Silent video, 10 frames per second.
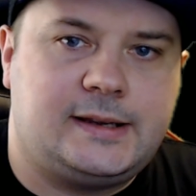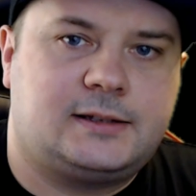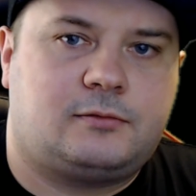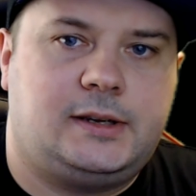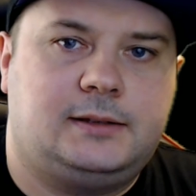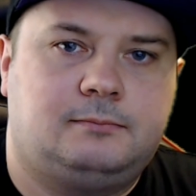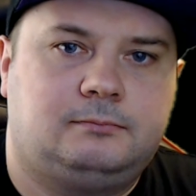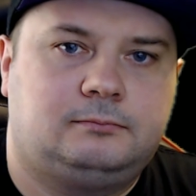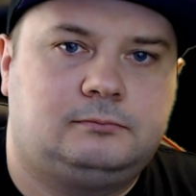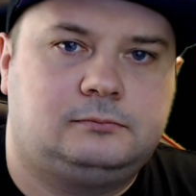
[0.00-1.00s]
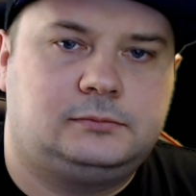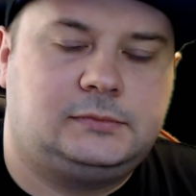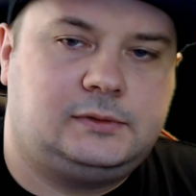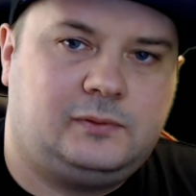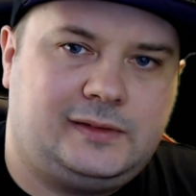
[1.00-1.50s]
screen,
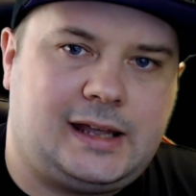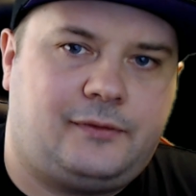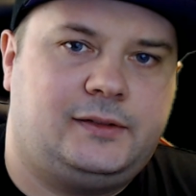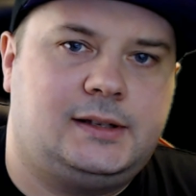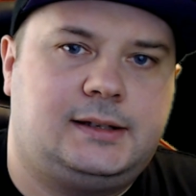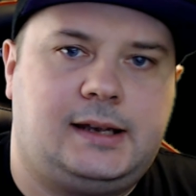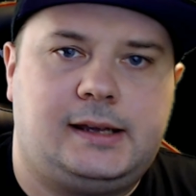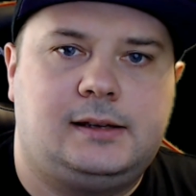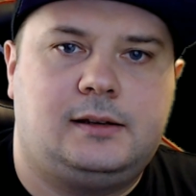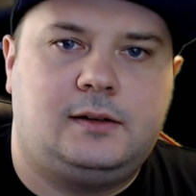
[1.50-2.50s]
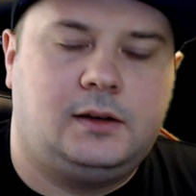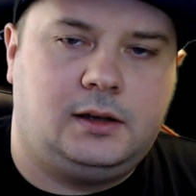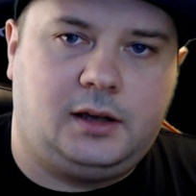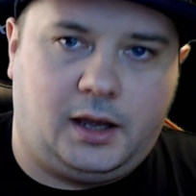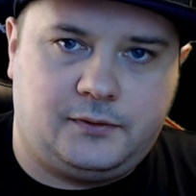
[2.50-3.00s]
definitely,
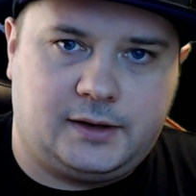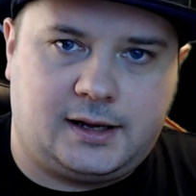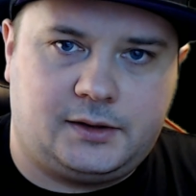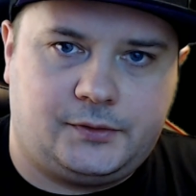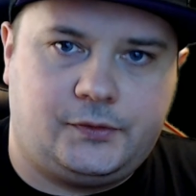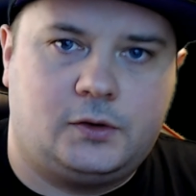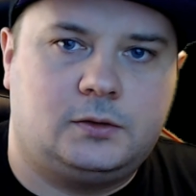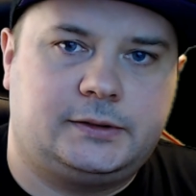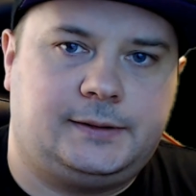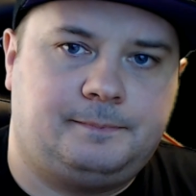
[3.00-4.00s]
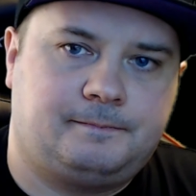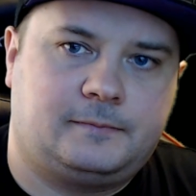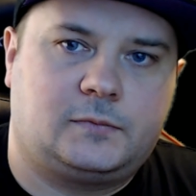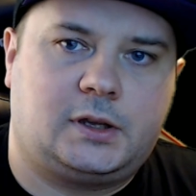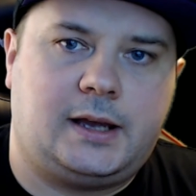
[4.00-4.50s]
if you can afford it.
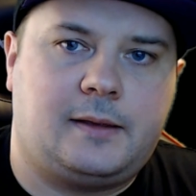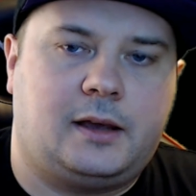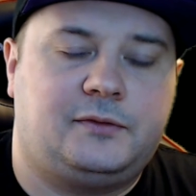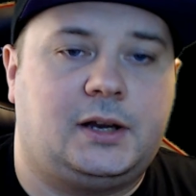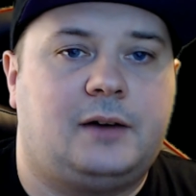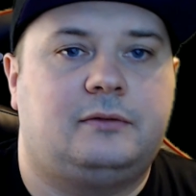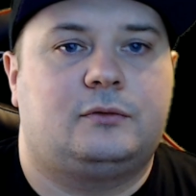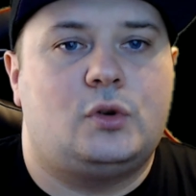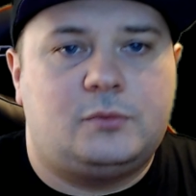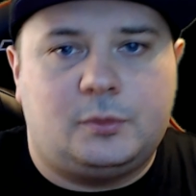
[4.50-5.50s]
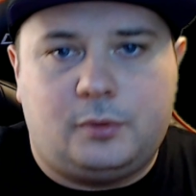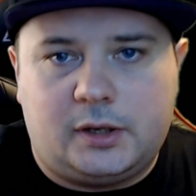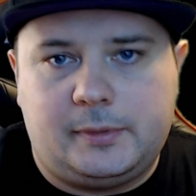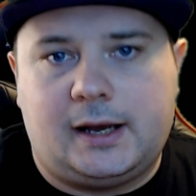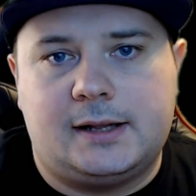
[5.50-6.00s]
Okay, if you have room to put
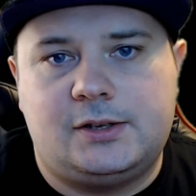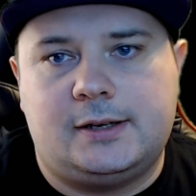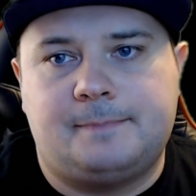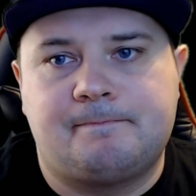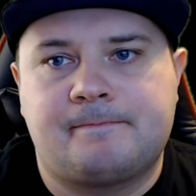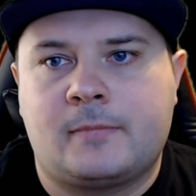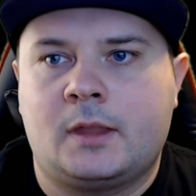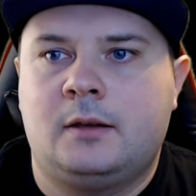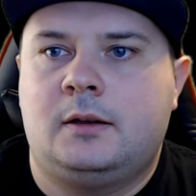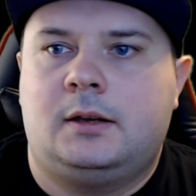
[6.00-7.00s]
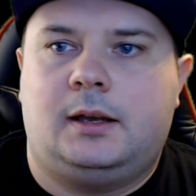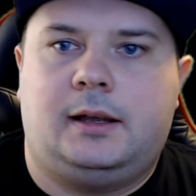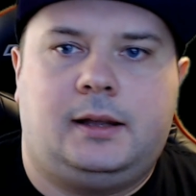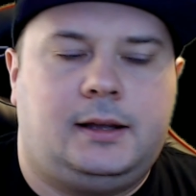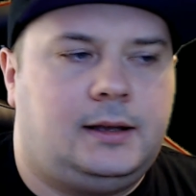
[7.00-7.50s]
it behind you,
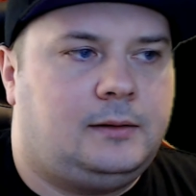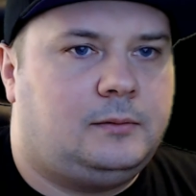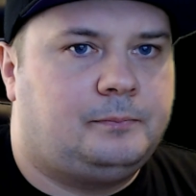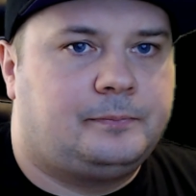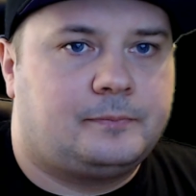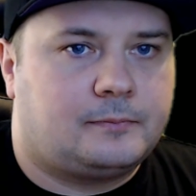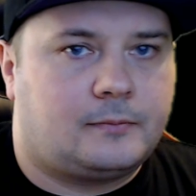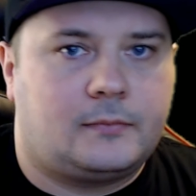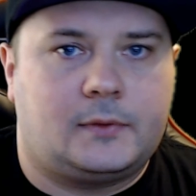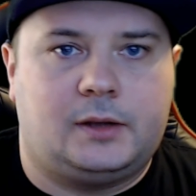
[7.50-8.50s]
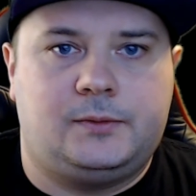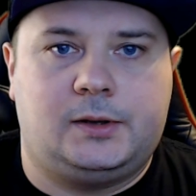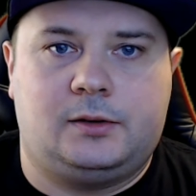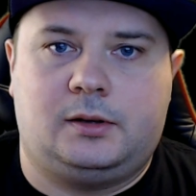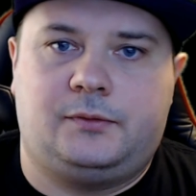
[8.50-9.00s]
if
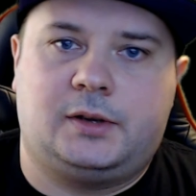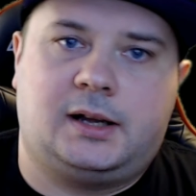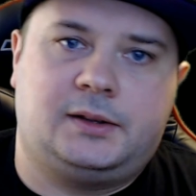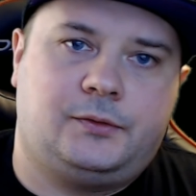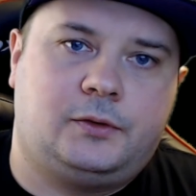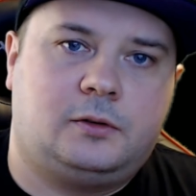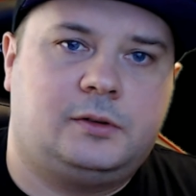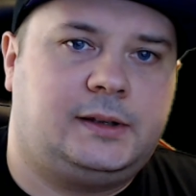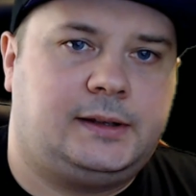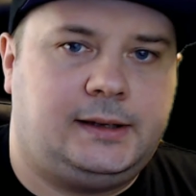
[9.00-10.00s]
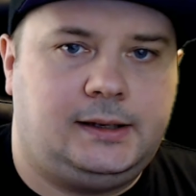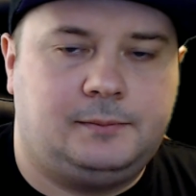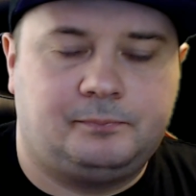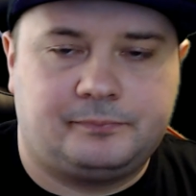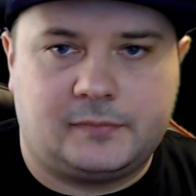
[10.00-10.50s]
you can afford the
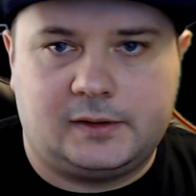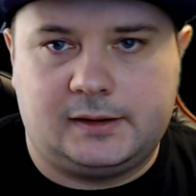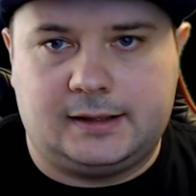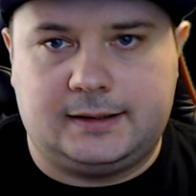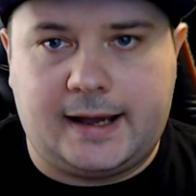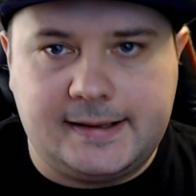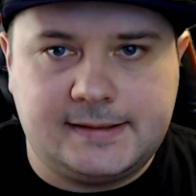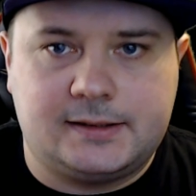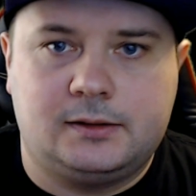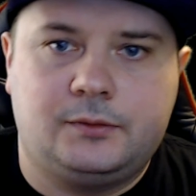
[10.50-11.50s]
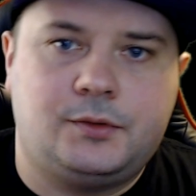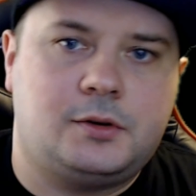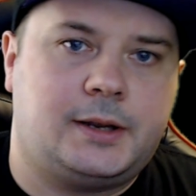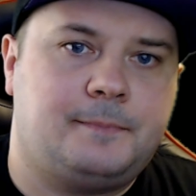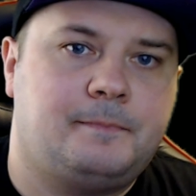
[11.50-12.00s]
lights for it,